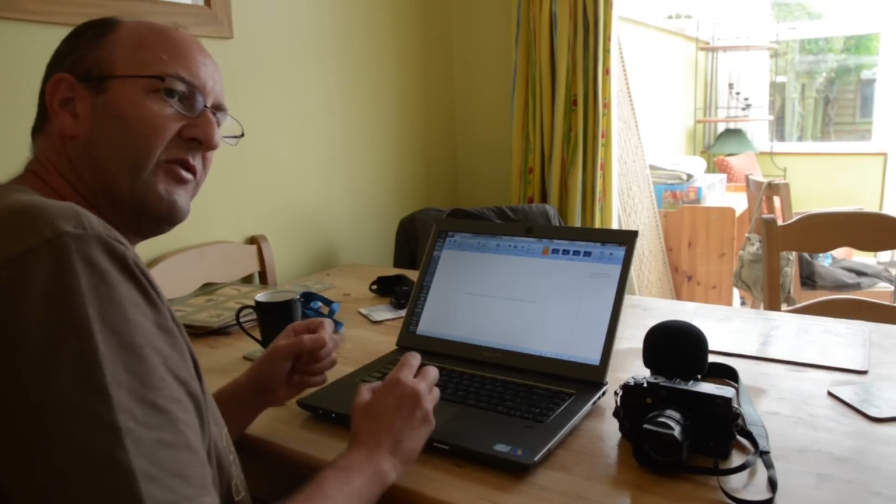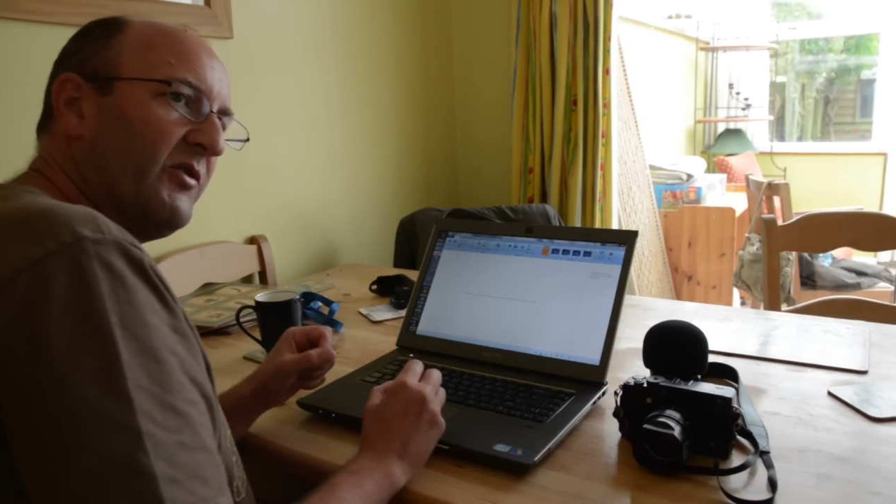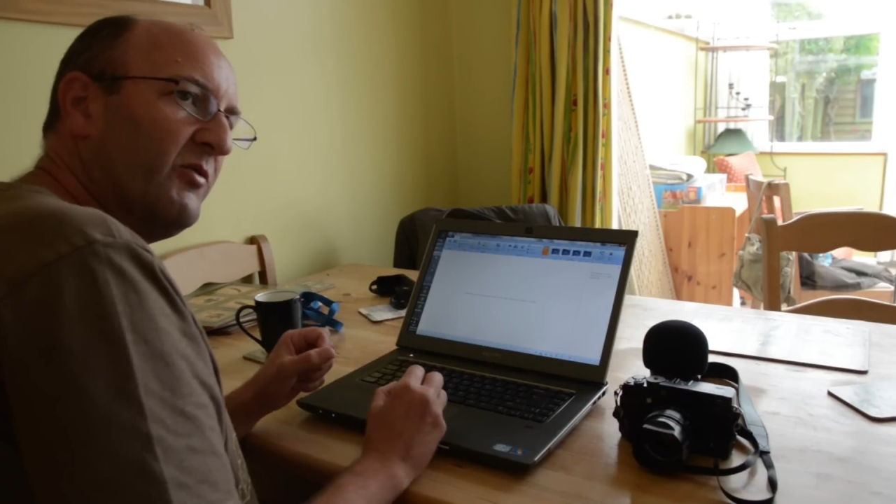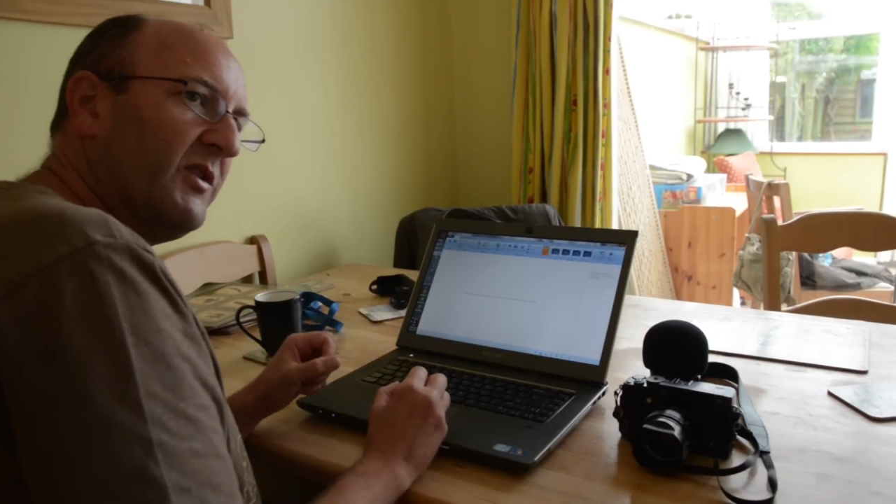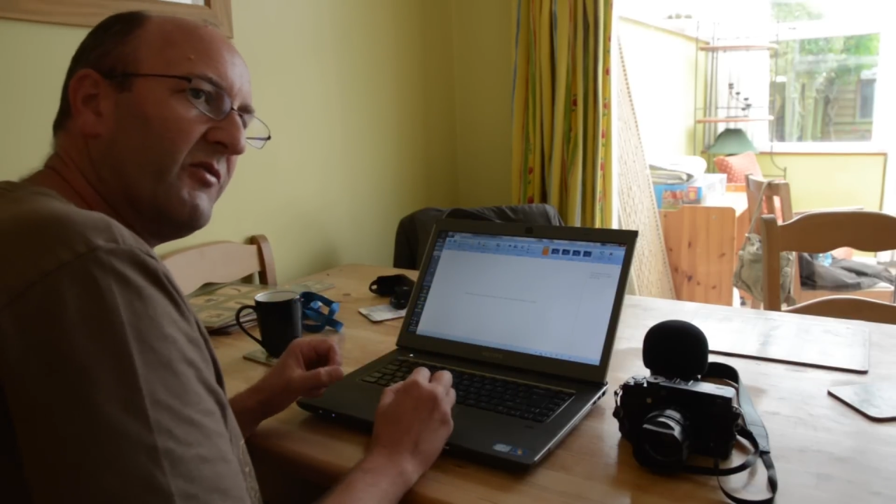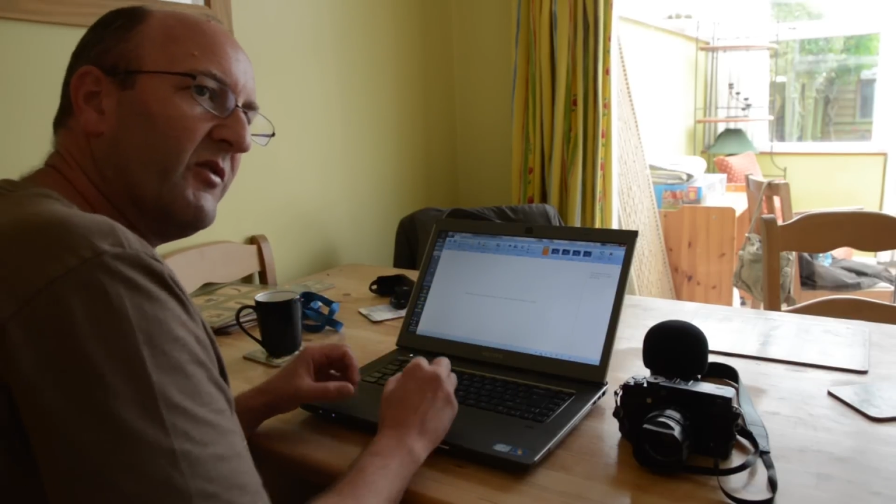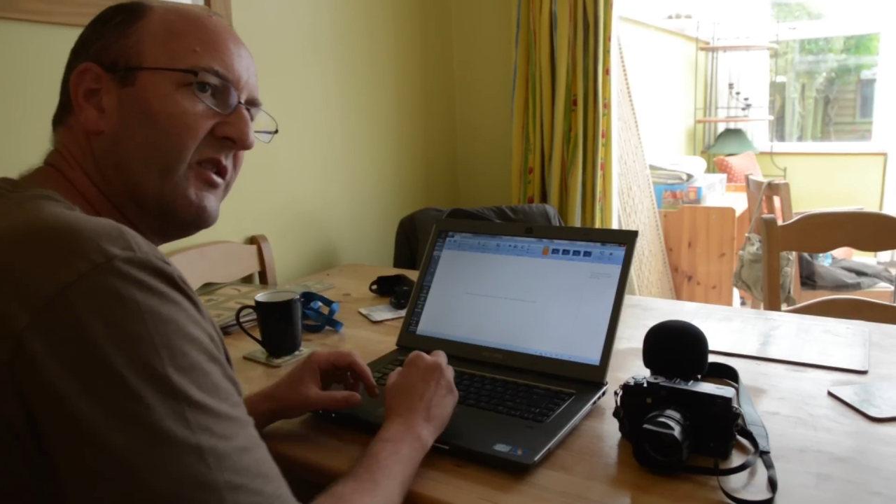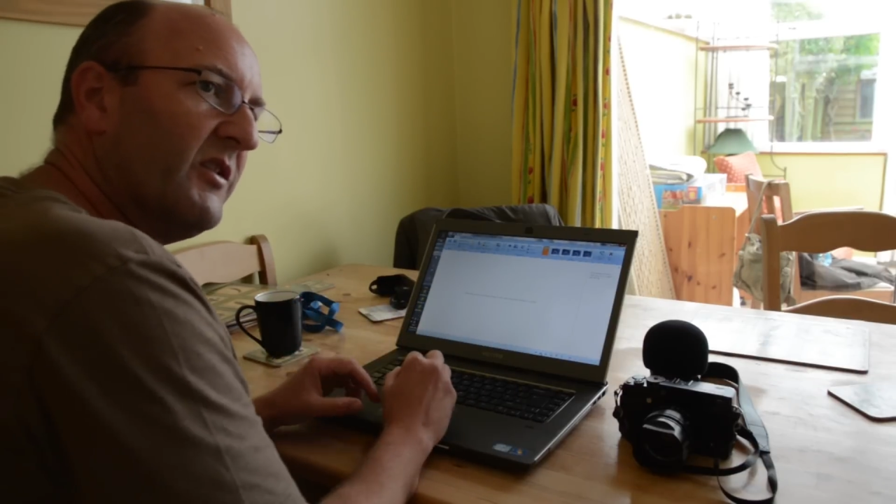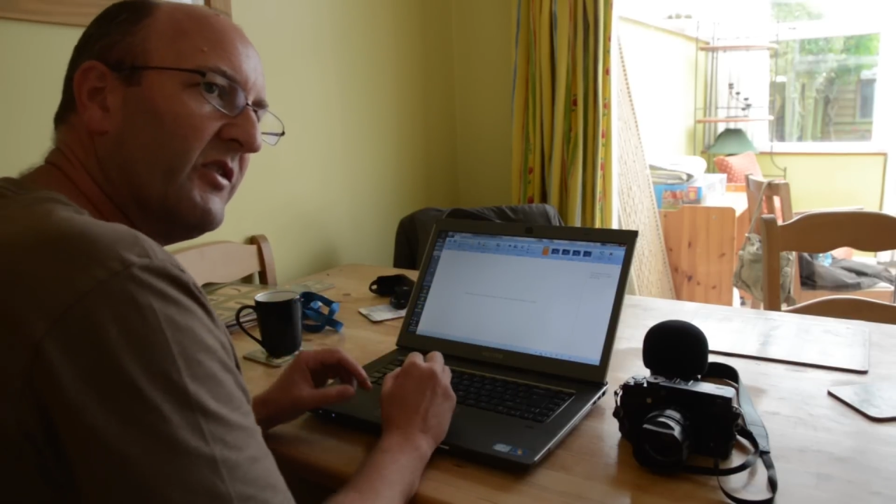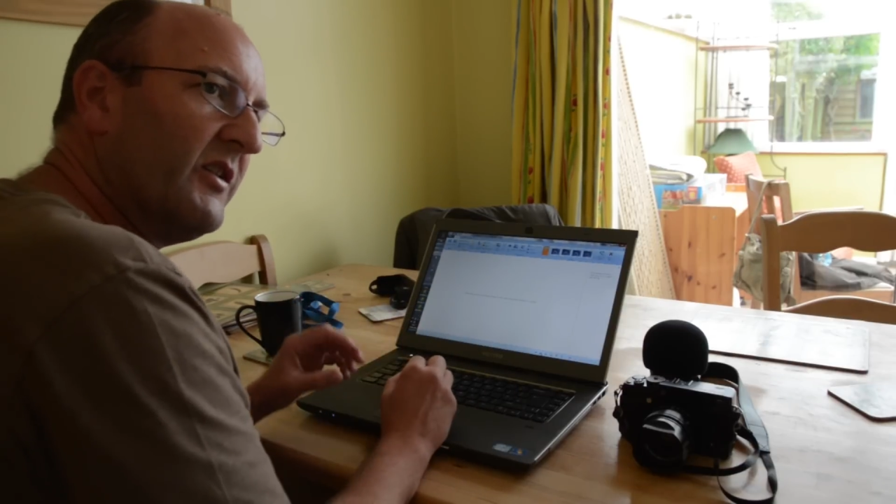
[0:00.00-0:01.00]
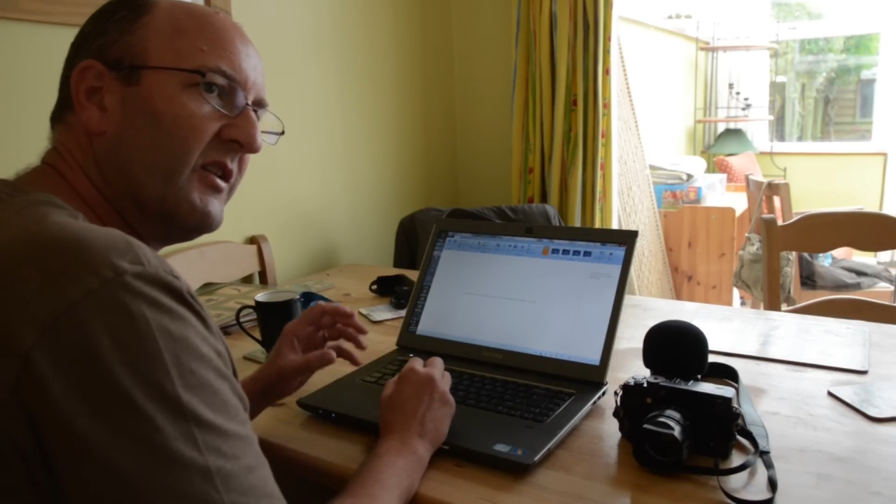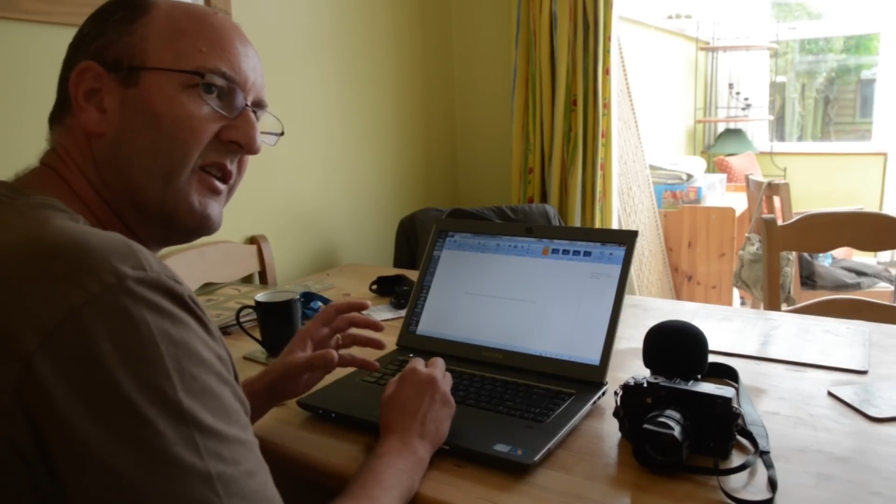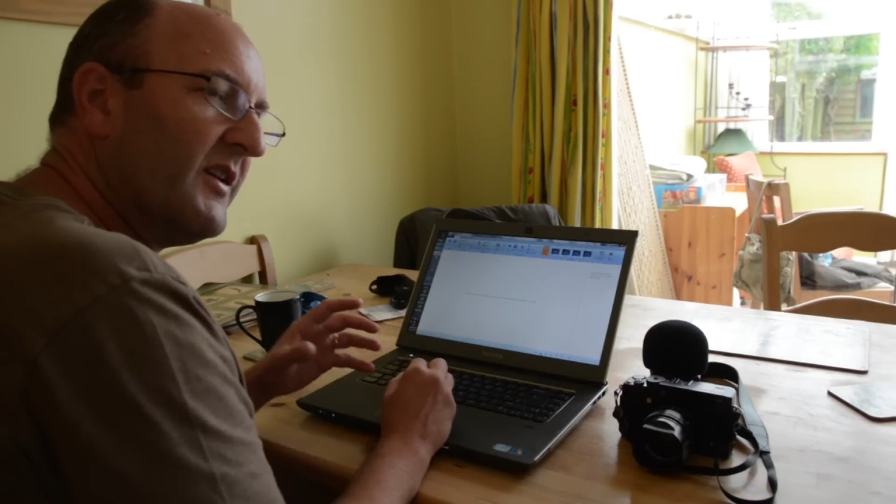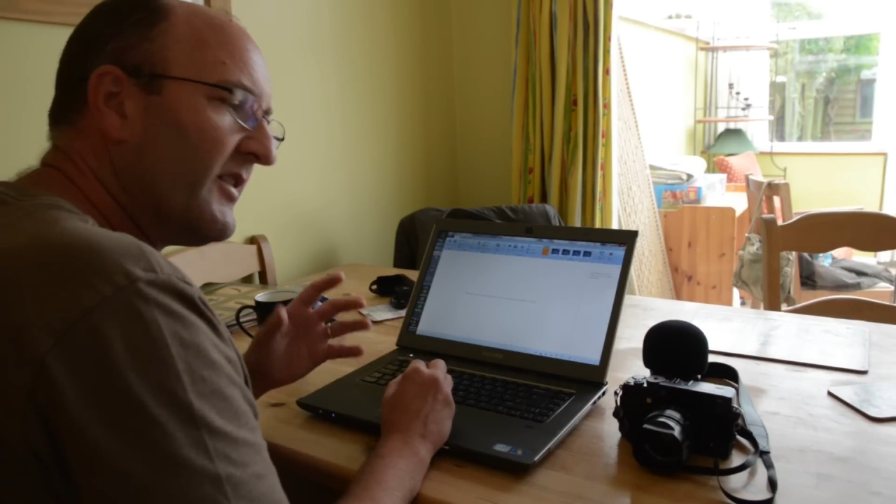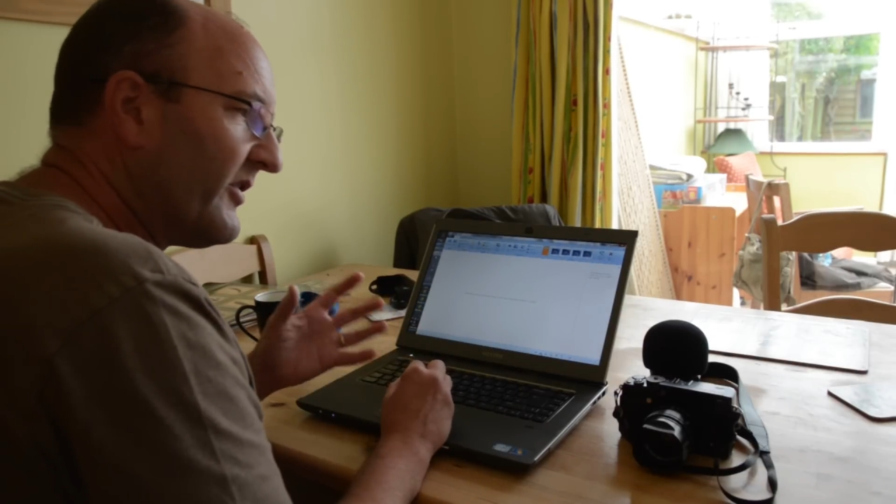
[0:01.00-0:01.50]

so different. There's a yeah.